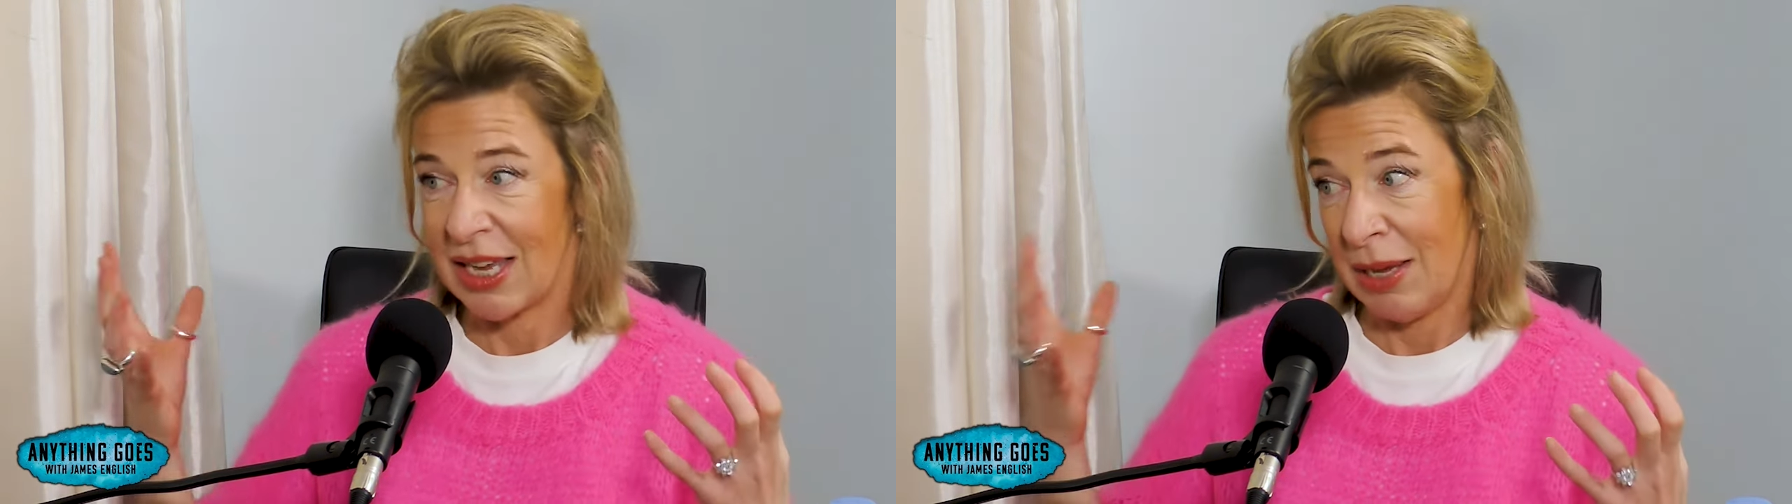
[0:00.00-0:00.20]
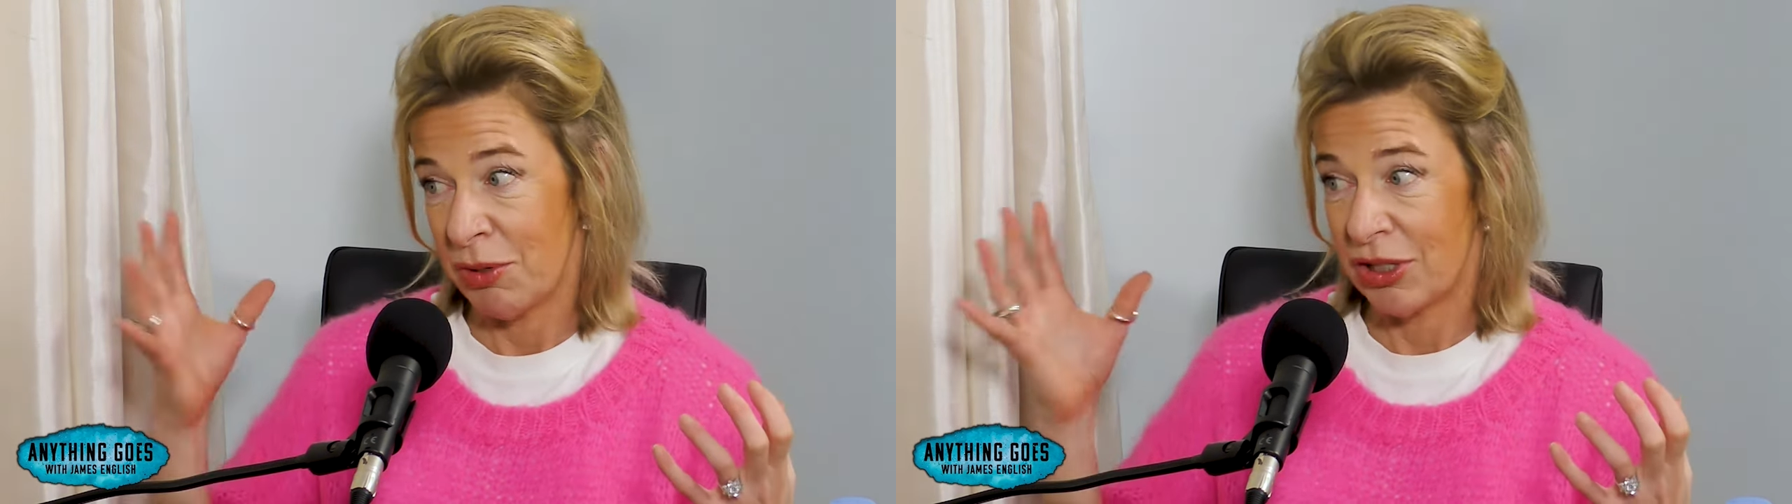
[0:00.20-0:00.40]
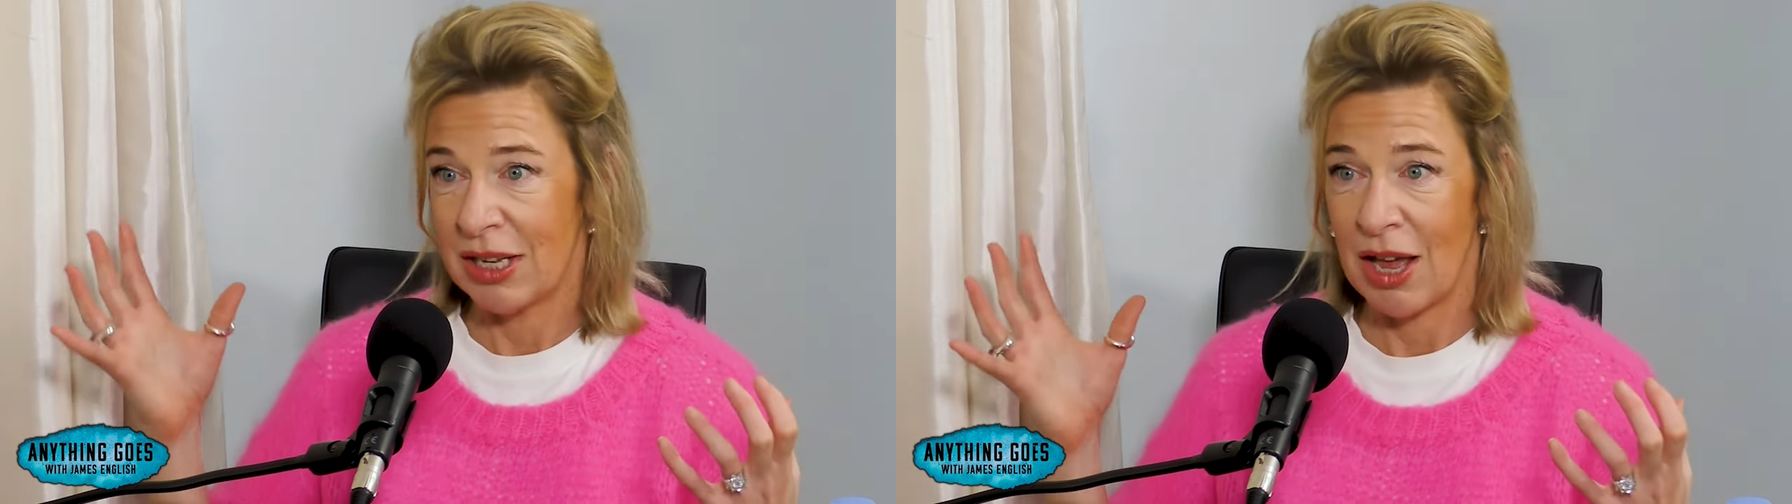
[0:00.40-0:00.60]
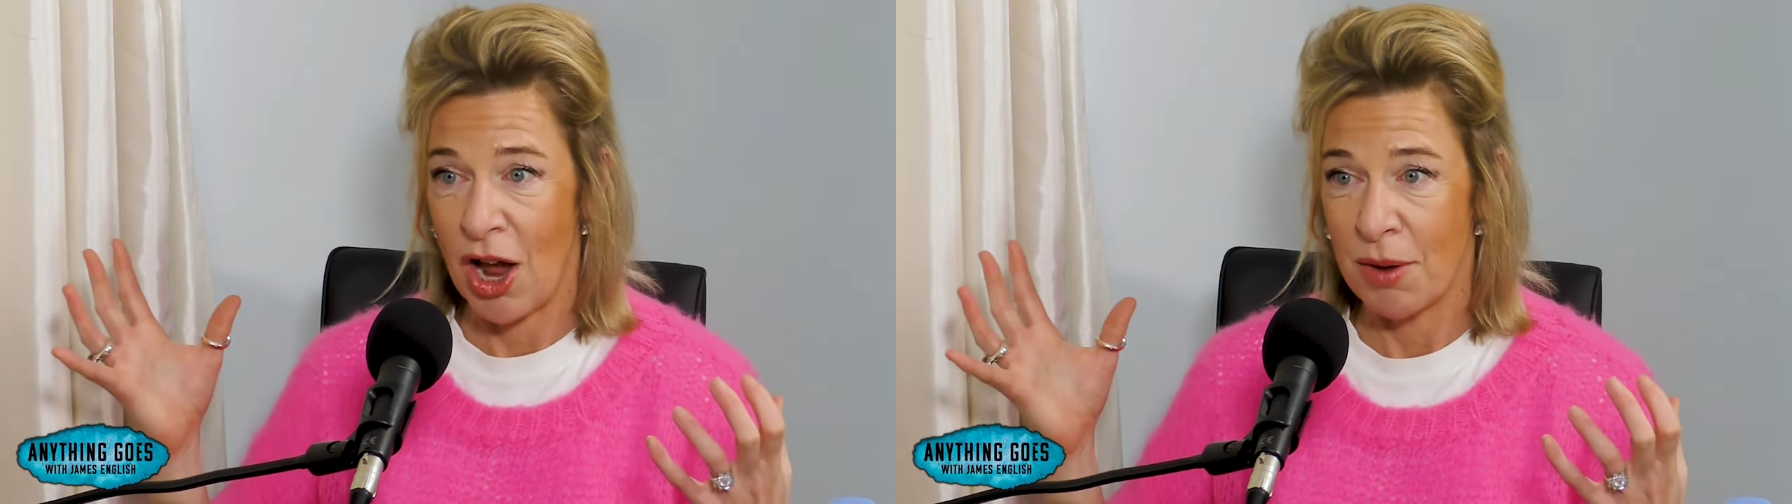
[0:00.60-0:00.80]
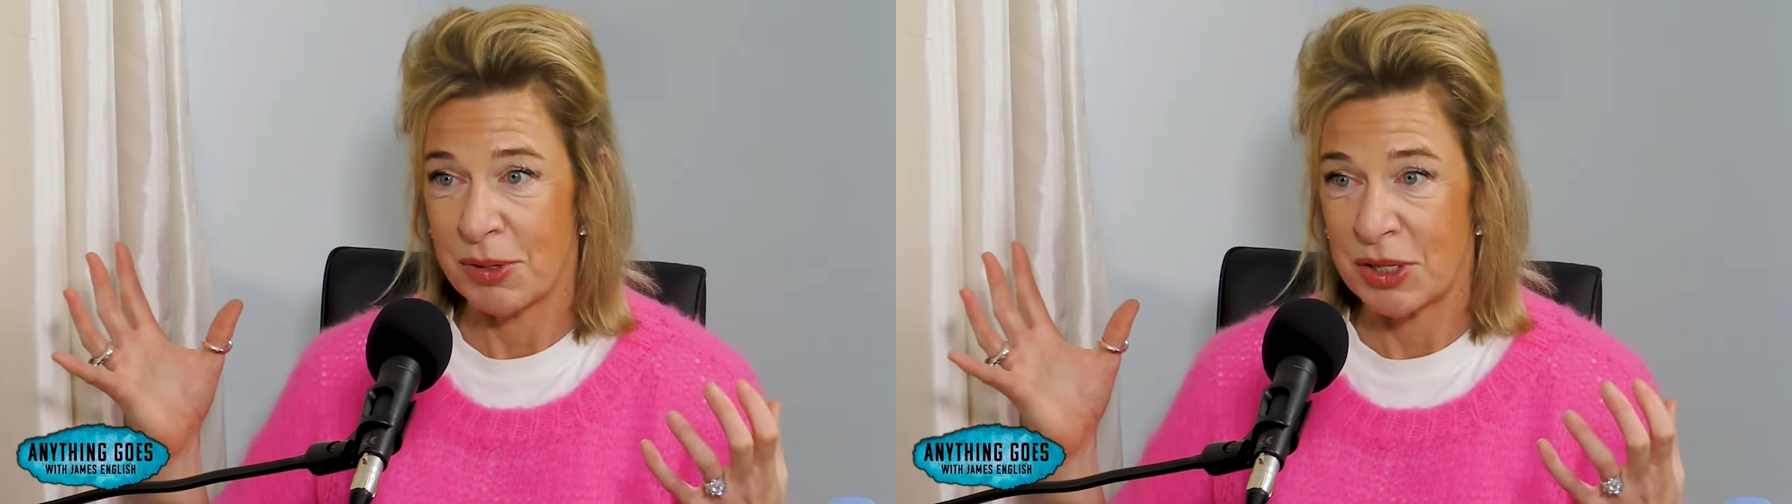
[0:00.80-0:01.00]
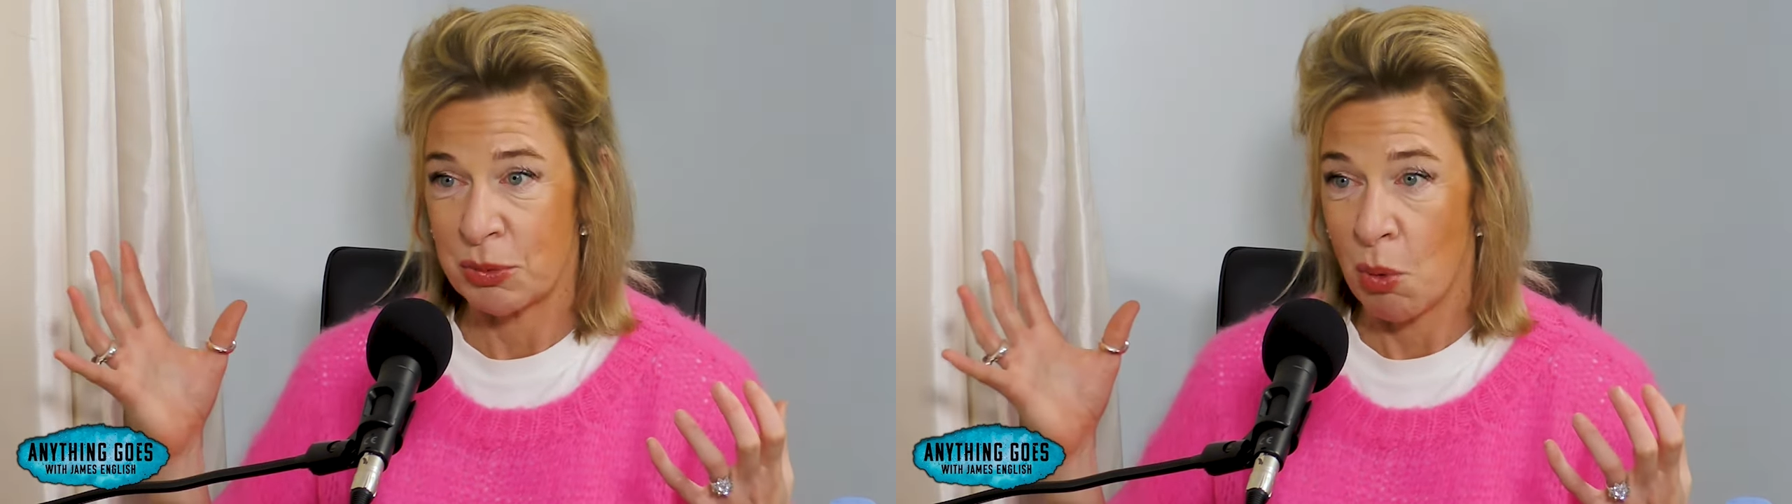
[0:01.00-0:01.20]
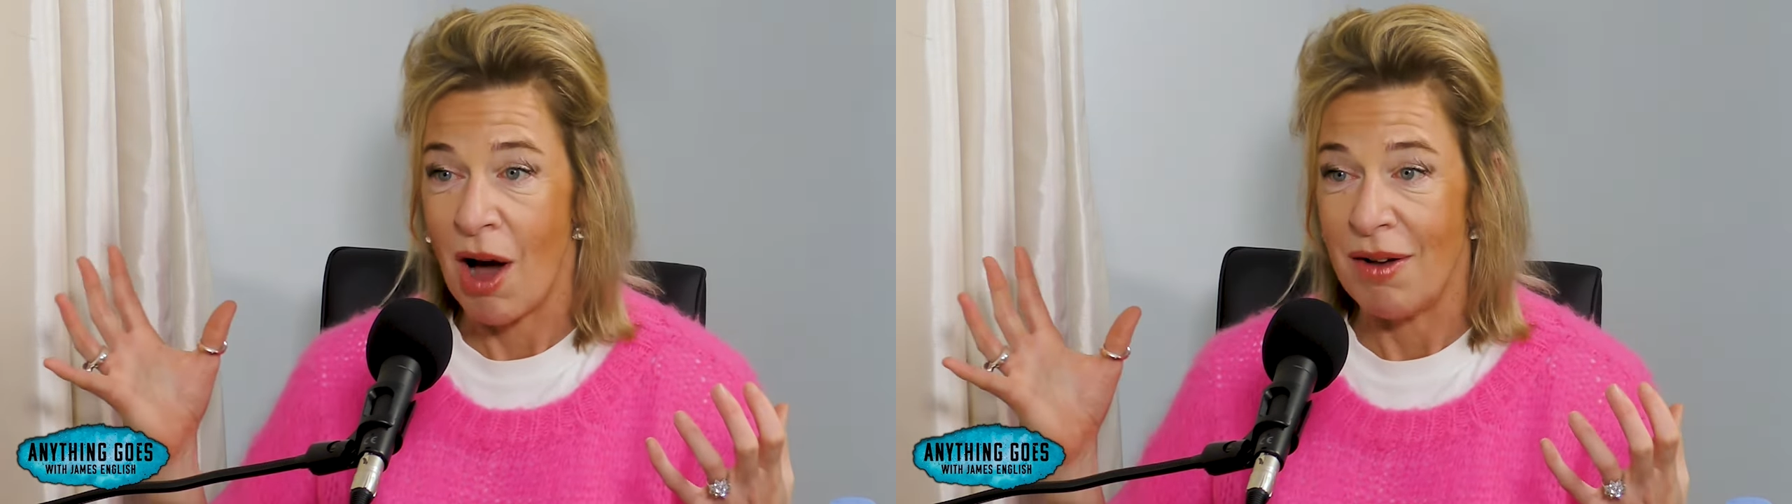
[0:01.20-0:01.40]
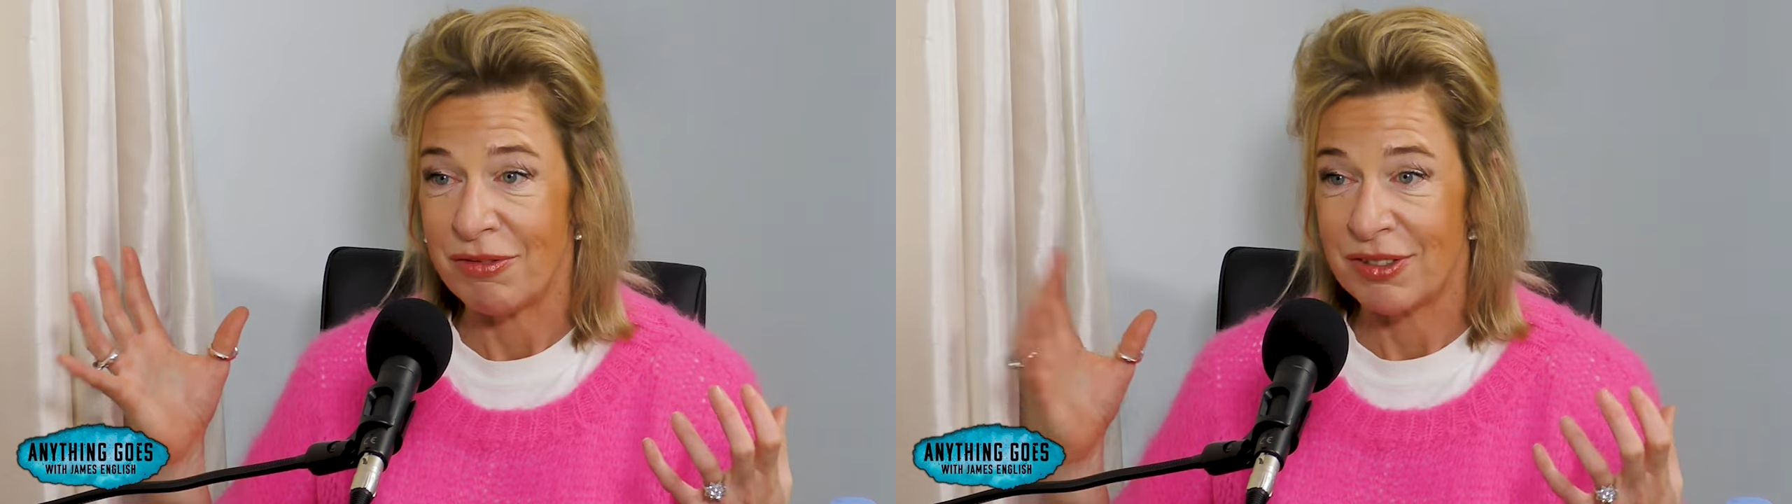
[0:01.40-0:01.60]
he was still at home with his
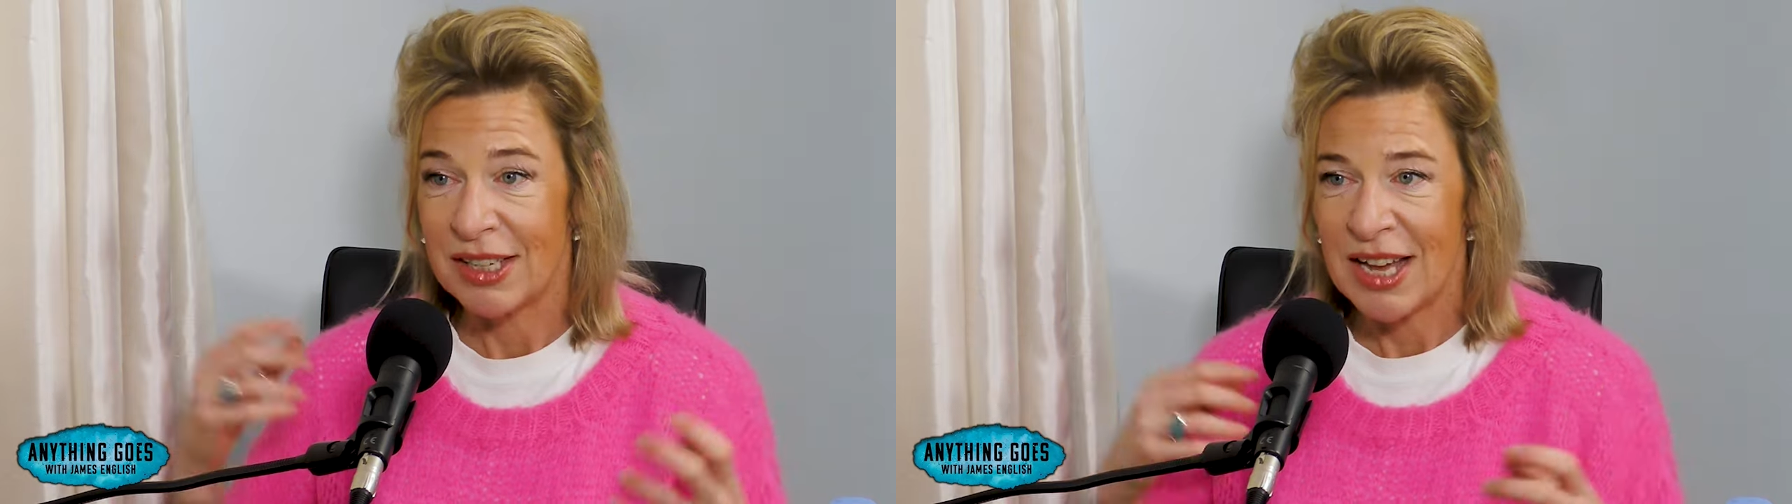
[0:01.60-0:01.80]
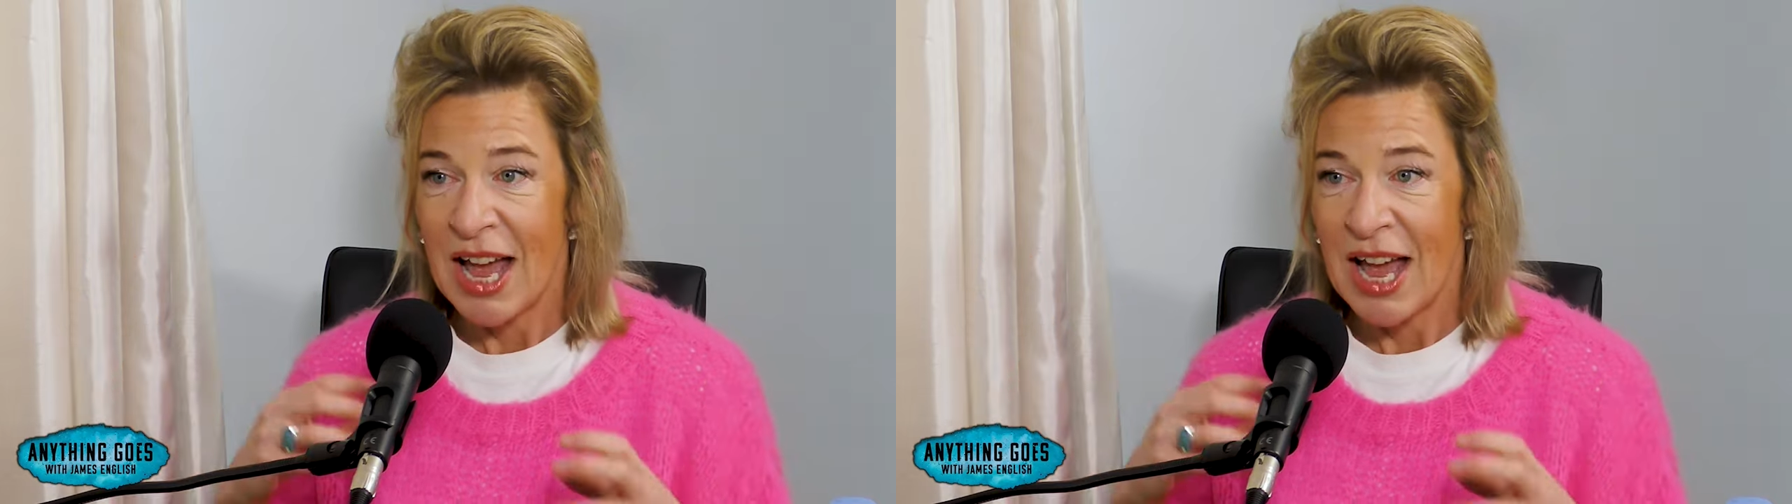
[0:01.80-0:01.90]
wife.